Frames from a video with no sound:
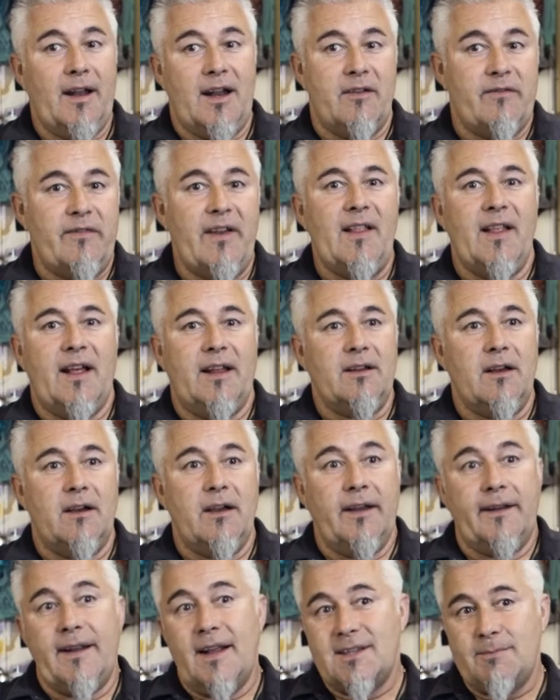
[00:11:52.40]
I feel that now,
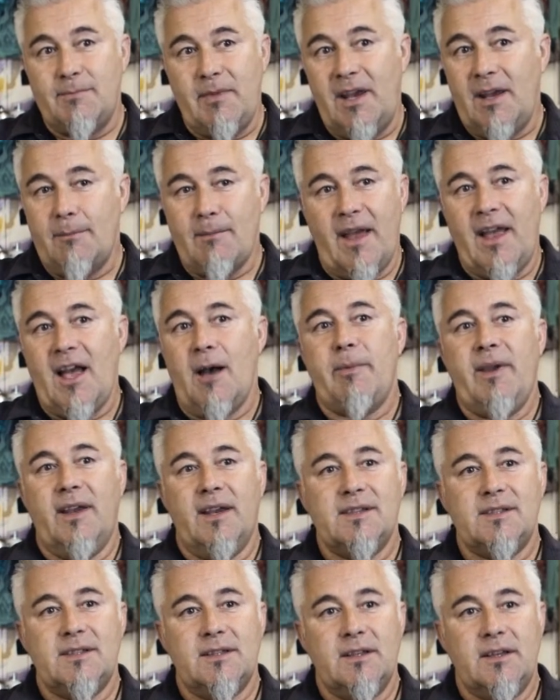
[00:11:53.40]
and that's me at my
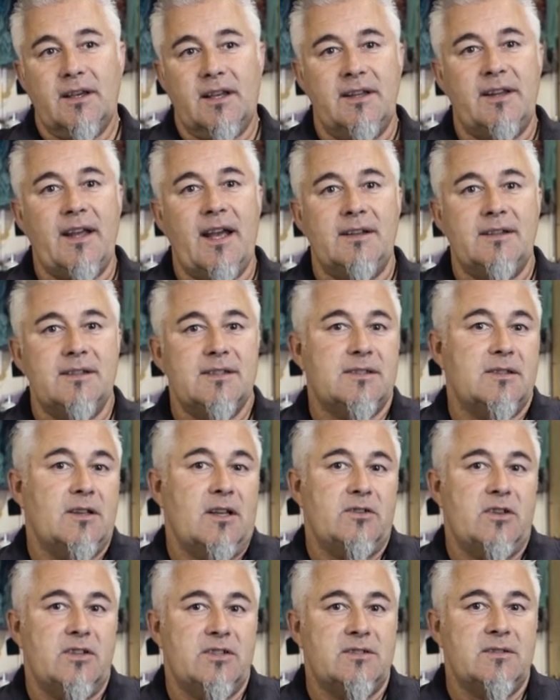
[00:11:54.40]
happiest, content,
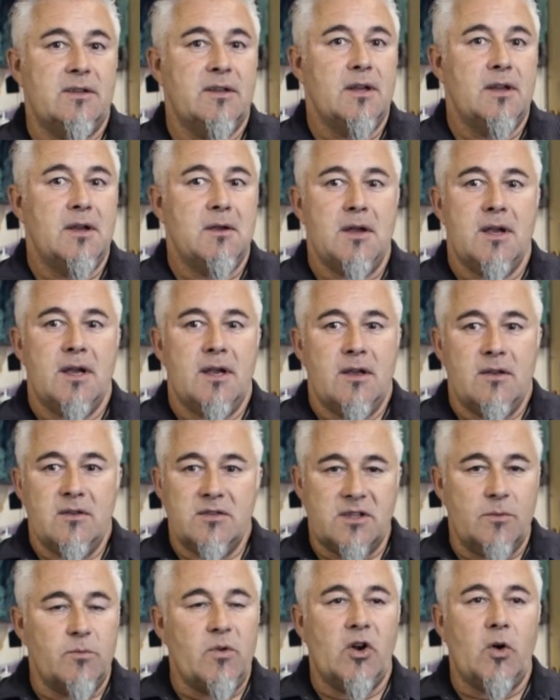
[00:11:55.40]
just
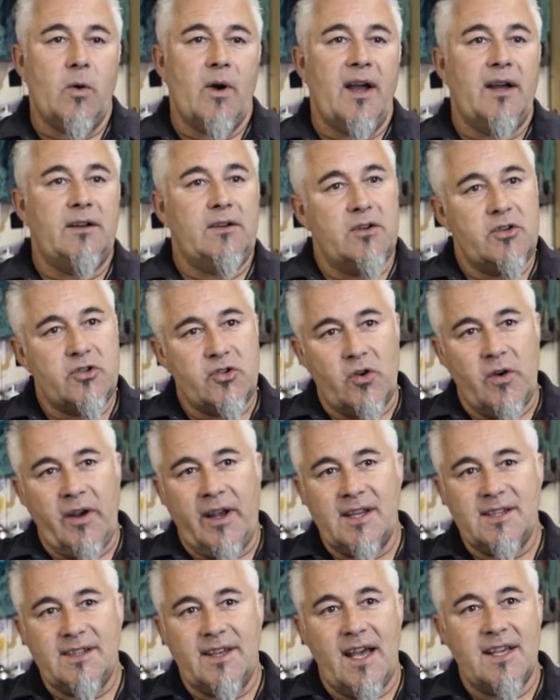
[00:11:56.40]
somewhere quiet, drawing
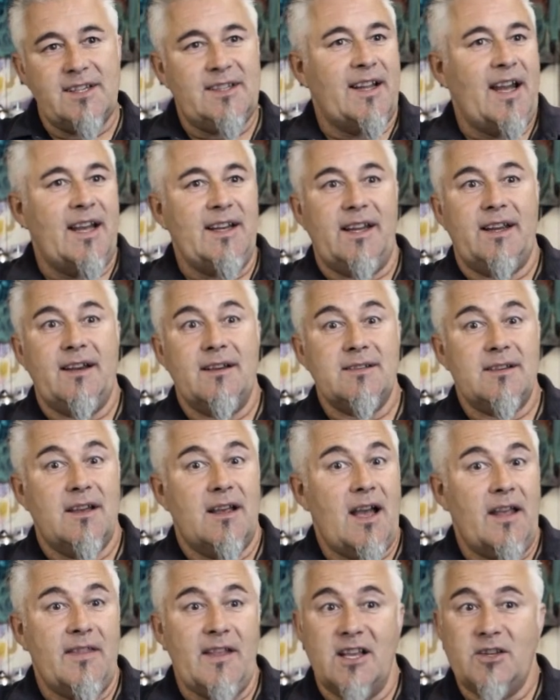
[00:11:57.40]
and sketching ideas,
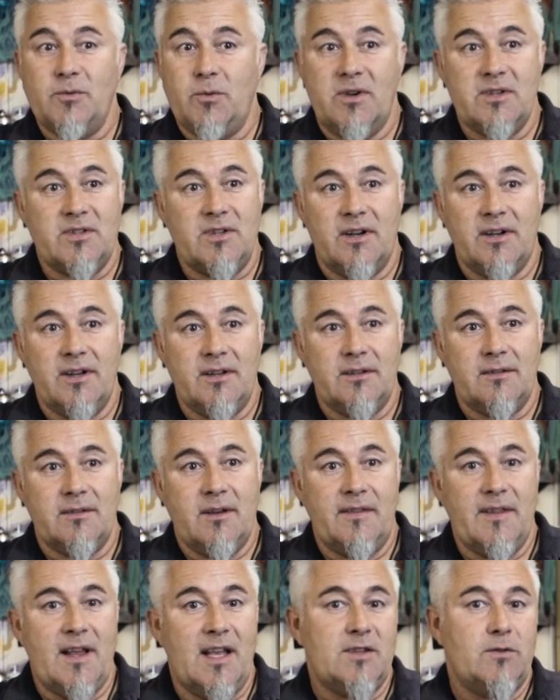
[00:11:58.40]
and that's where I started,
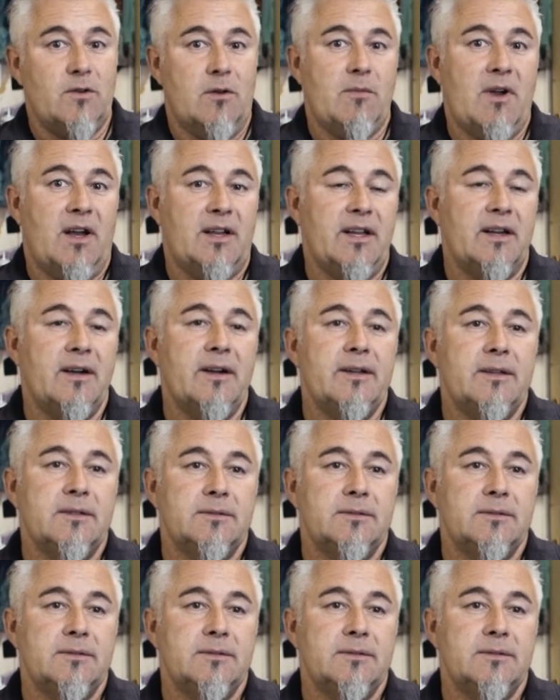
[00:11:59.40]
and that's where I'm at now.